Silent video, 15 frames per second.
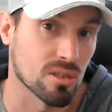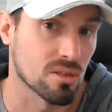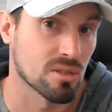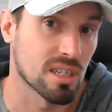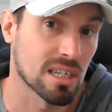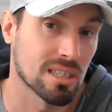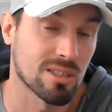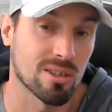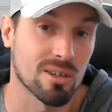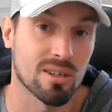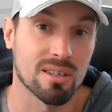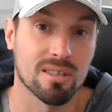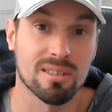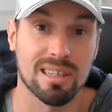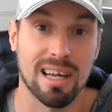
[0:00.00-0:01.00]
on
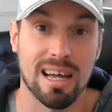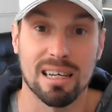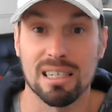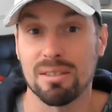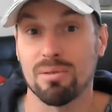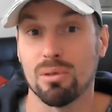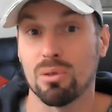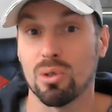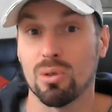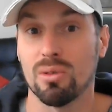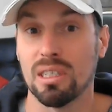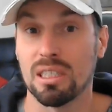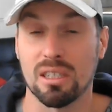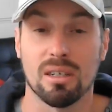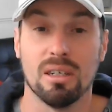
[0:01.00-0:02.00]
TikTok that if you're doing
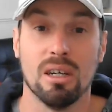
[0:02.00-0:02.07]
these